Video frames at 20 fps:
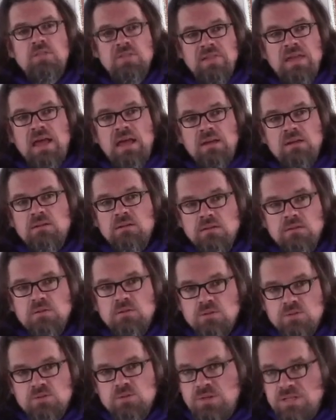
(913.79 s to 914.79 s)
that
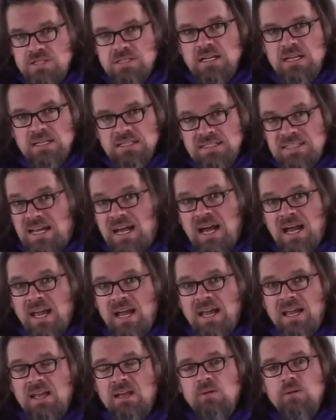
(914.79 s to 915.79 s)
tree's going to
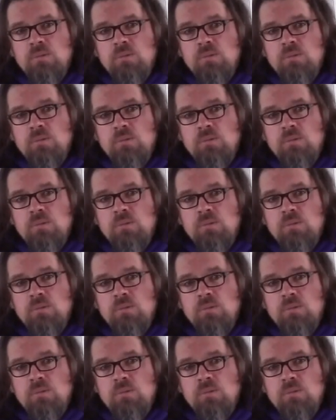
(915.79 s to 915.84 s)
die.